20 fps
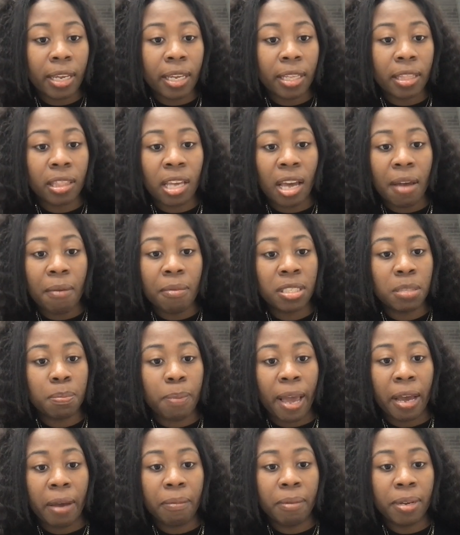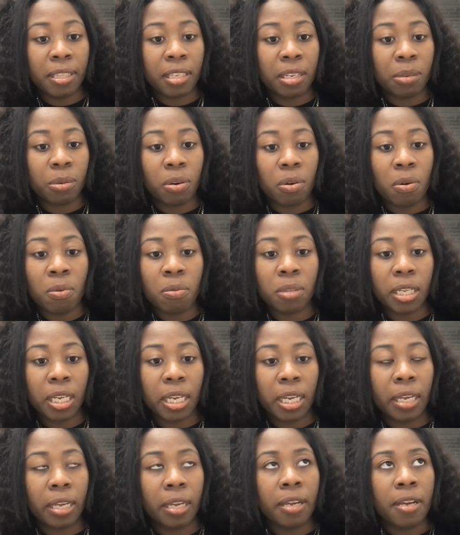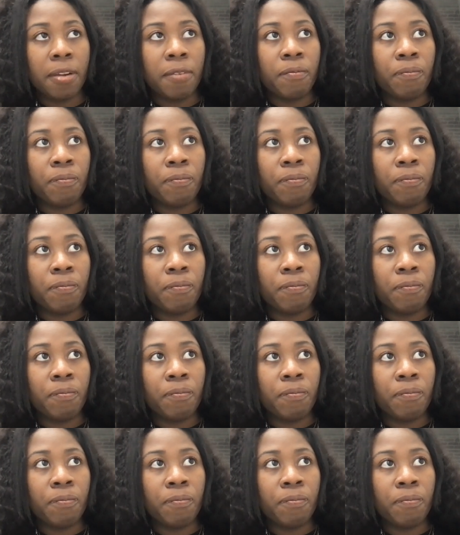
Like that was back when there were only